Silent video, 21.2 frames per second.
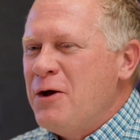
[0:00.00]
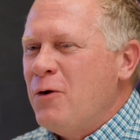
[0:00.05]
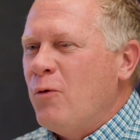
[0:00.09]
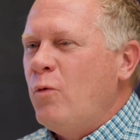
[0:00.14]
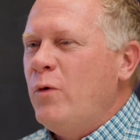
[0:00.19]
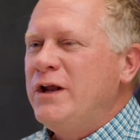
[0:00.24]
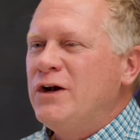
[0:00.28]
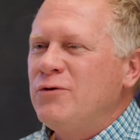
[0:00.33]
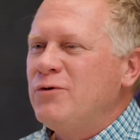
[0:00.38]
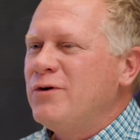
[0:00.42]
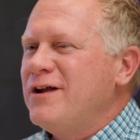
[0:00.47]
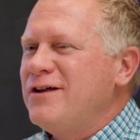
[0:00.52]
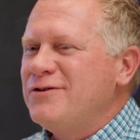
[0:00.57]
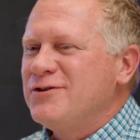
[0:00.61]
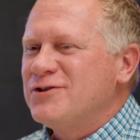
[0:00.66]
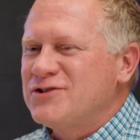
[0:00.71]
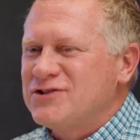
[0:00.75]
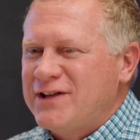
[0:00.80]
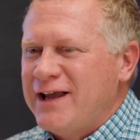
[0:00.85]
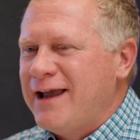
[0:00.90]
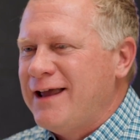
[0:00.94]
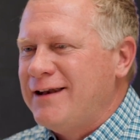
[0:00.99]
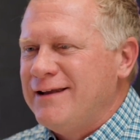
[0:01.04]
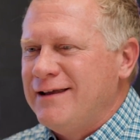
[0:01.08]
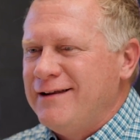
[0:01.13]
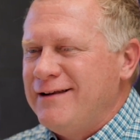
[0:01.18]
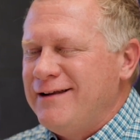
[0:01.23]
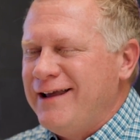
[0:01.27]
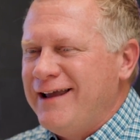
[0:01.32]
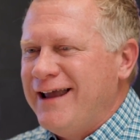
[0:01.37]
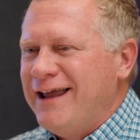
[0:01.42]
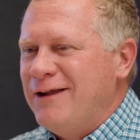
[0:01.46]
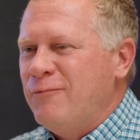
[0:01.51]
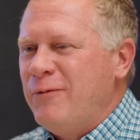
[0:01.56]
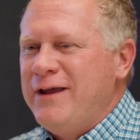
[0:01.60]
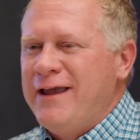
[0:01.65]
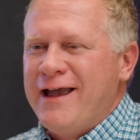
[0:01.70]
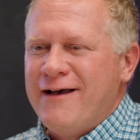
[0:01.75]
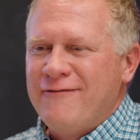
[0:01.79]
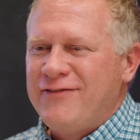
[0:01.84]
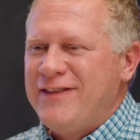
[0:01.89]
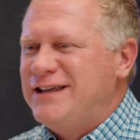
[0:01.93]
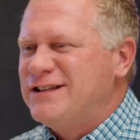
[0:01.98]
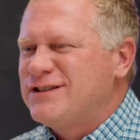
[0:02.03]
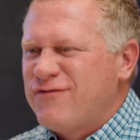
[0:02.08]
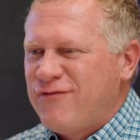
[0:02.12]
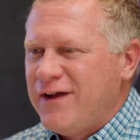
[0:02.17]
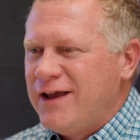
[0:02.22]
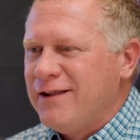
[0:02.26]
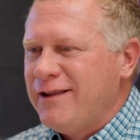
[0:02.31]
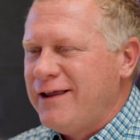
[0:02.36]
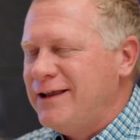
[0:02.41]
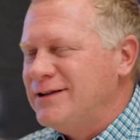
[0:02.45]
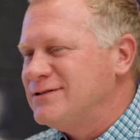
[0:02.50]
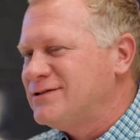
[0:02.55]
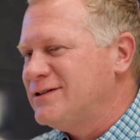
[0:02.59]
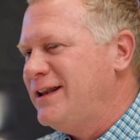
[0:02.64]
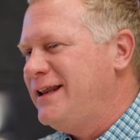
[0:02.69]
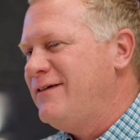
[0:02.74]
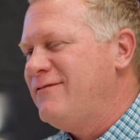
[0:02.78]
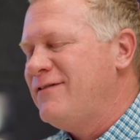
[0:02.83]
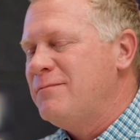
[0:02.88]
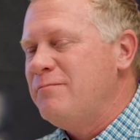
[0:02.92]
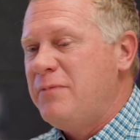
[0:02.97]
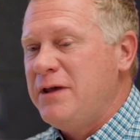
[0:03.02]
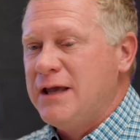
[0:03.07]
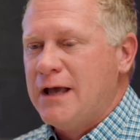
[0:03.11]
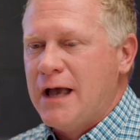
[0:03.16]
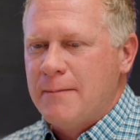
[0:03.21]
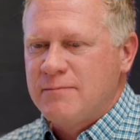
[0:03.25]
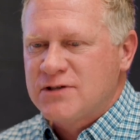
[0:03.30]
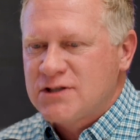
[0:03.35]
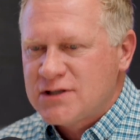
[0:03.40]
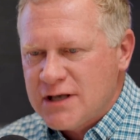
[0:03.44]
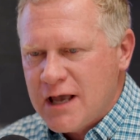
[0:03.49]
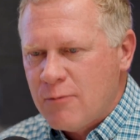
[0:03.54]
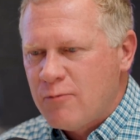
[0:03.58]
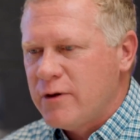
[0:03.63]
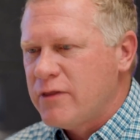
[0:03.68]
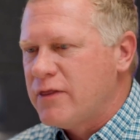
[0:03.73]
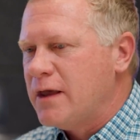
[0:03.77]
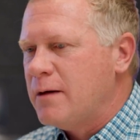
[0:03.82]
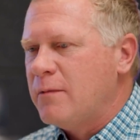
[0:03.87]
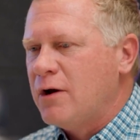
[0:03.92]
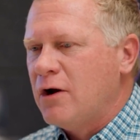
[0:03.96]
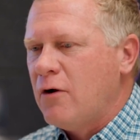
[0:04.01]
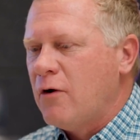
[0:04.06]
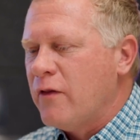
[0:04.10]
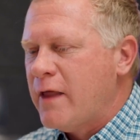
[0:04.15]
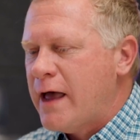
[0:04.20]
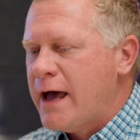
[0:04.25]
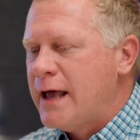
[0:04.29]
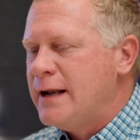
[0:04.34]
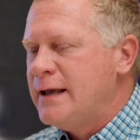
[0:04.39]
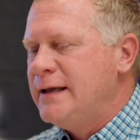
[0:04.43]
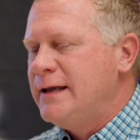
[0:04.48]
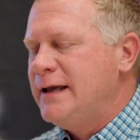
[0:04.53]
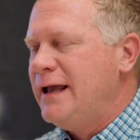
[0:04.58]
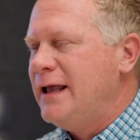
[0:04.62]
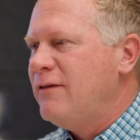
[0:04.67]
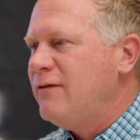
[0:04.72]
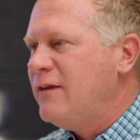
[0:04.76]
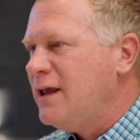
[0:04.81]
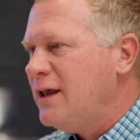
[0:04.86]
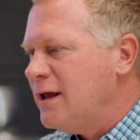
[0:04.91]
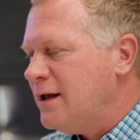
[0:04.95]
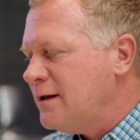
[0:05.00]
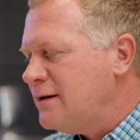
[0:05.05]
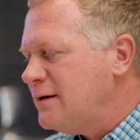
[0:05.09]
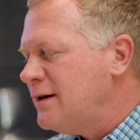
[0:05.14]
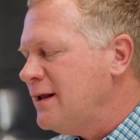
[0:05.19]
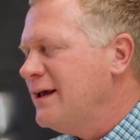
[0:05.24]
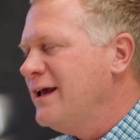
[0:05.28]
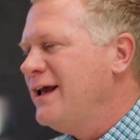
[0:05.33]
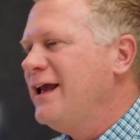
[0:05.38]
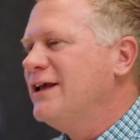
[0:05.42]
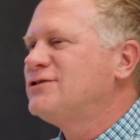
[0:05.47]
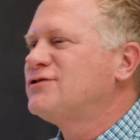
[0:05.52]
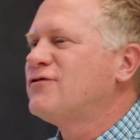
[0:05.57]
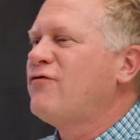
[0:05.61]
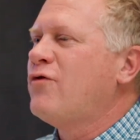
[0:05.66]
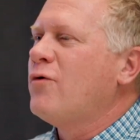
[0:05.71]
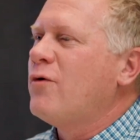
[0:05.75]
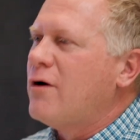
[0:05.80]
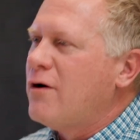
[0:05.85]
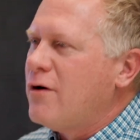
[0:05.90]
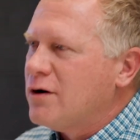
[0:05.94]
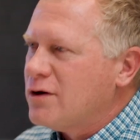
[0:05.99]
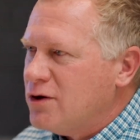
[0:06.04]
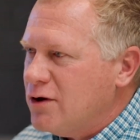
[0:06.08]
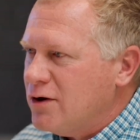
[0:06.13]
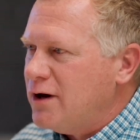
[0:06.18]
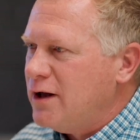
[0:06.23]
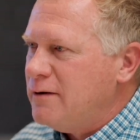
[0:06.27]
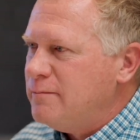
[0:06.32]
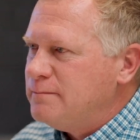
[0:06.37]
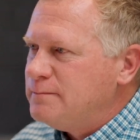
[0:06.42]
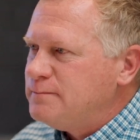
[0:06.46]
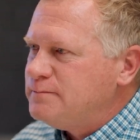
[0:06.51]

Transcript: we don't understand it and we have these feelings and even be upset with him and all that, in the end, it's for our good.